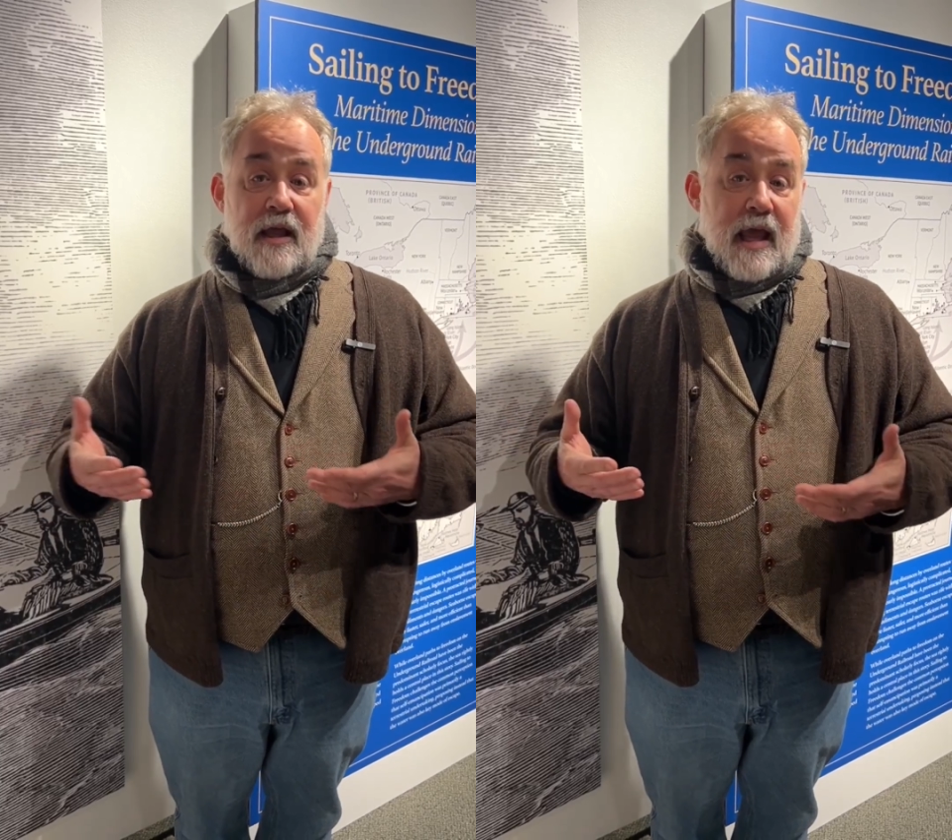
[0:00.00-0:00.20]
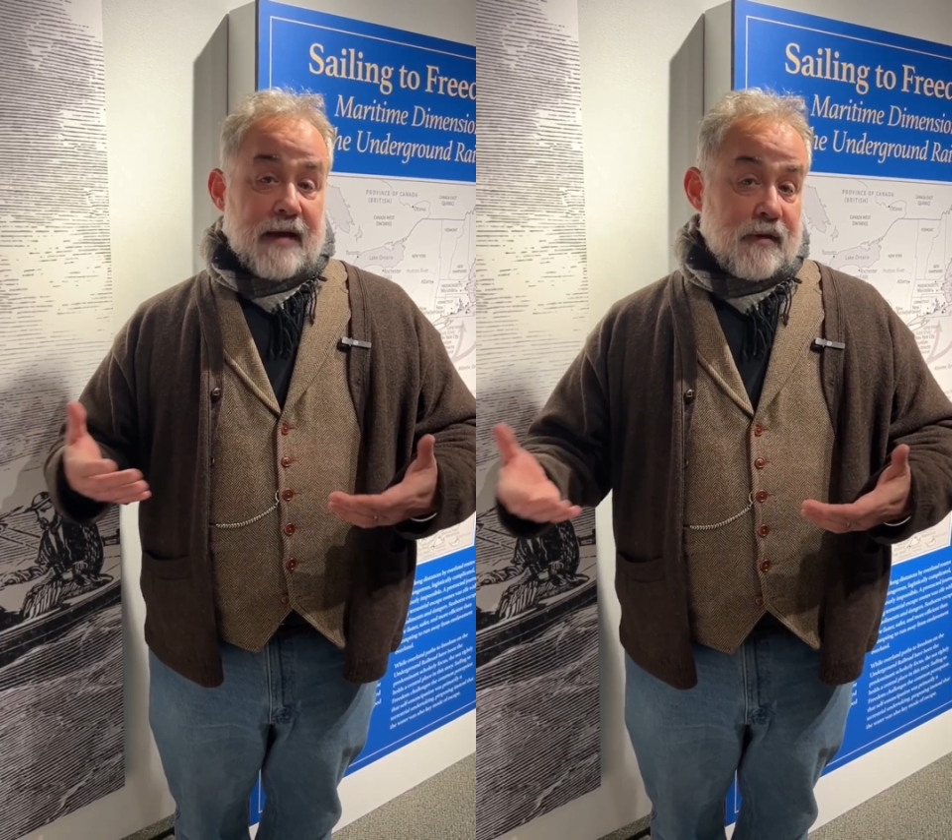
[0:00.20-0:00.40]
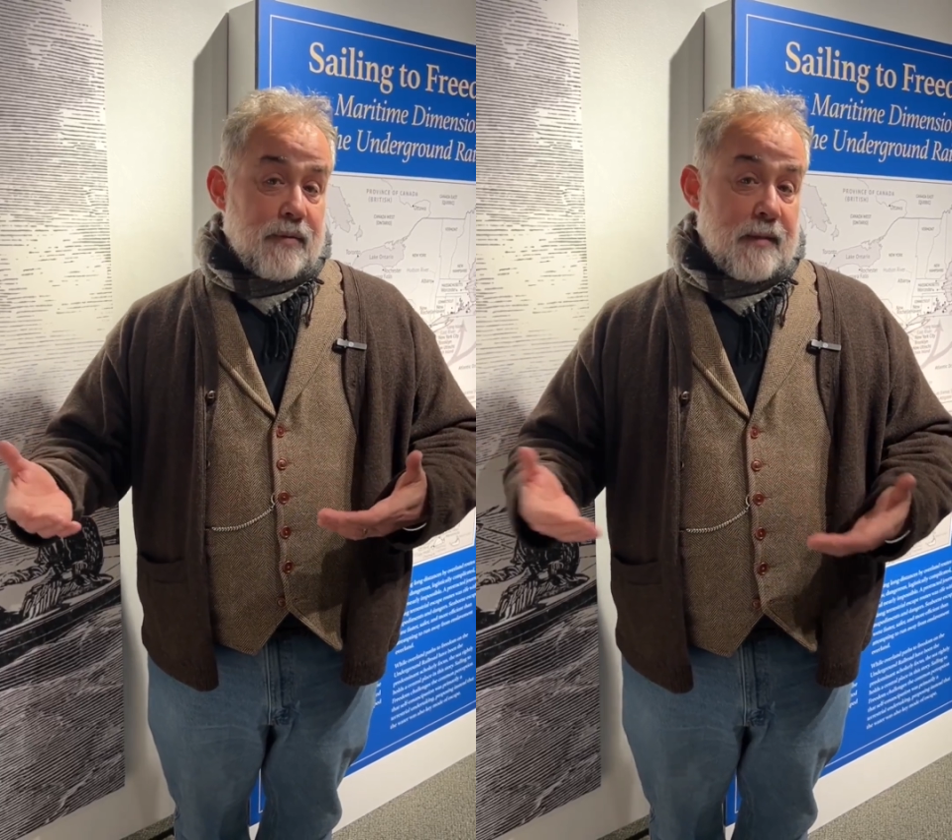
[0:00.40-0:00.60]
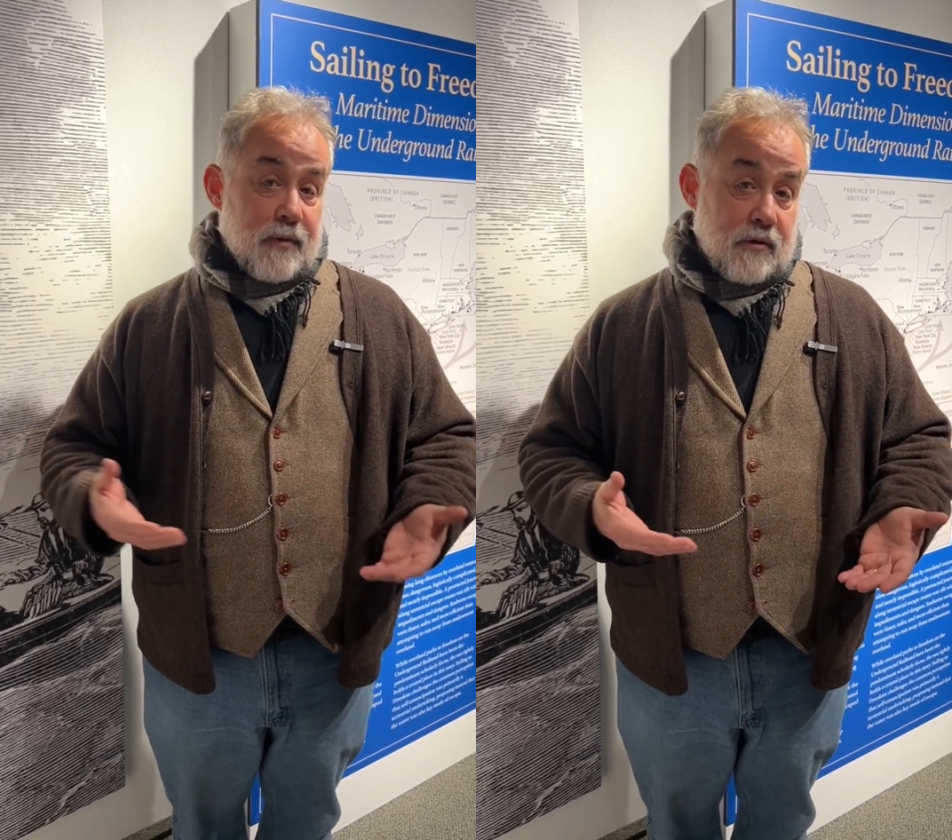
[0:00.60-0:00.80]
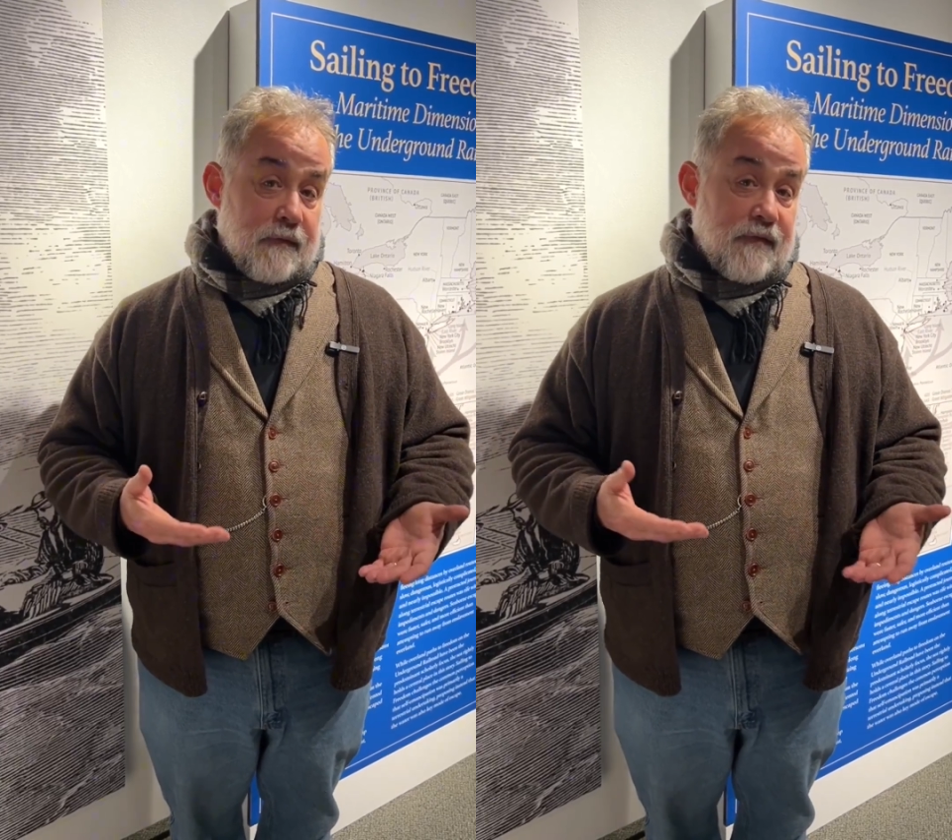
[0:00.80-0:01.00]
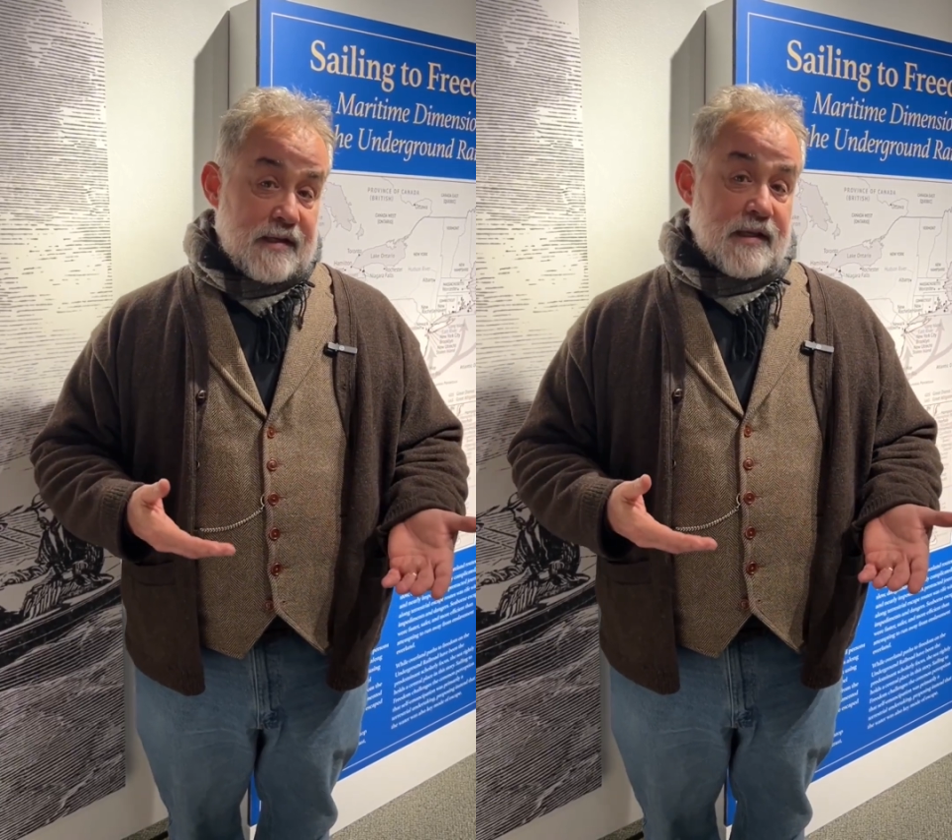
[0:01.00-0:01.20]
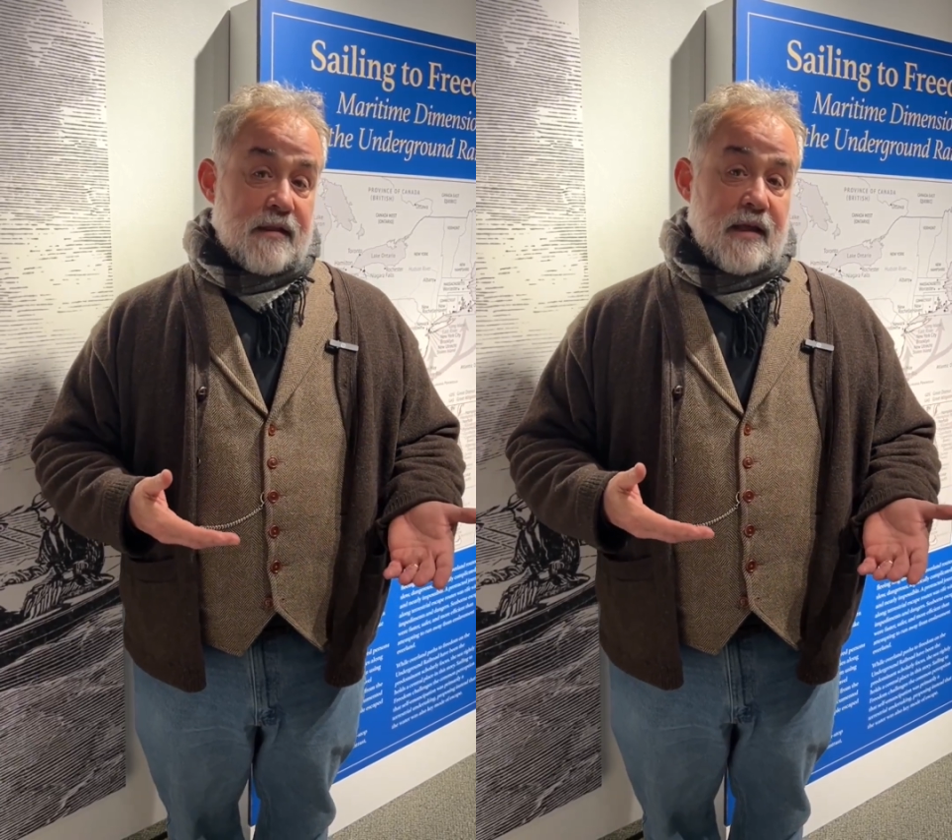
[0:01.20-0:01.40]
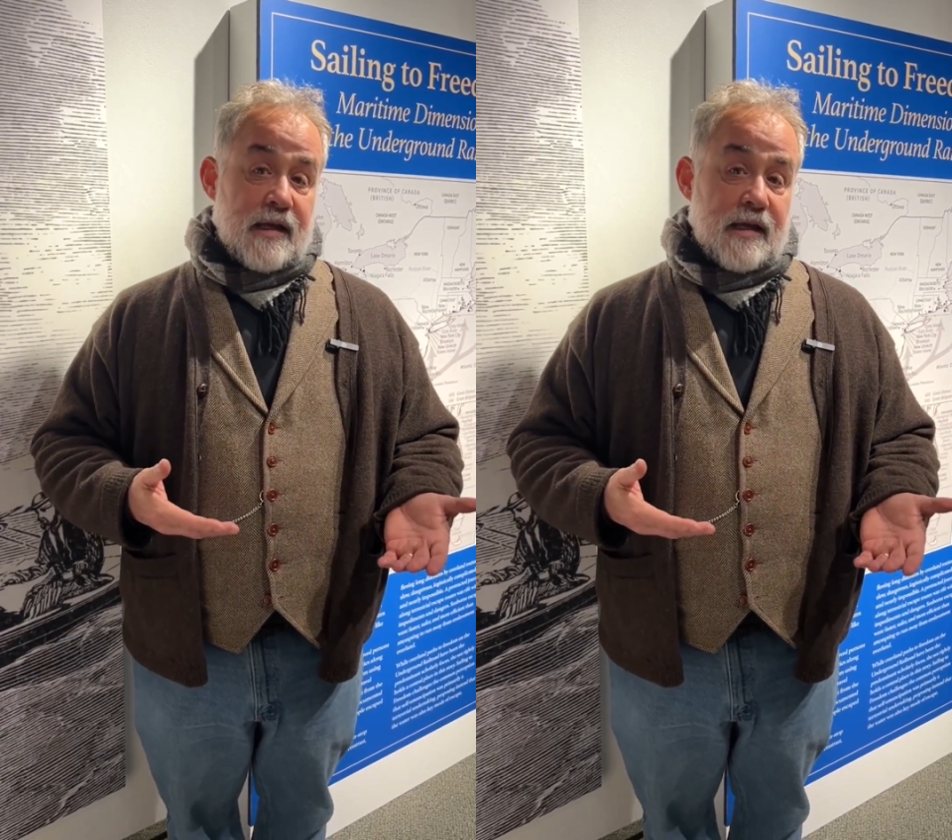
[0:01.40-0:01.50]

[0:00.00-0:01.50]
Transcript: having people who visit the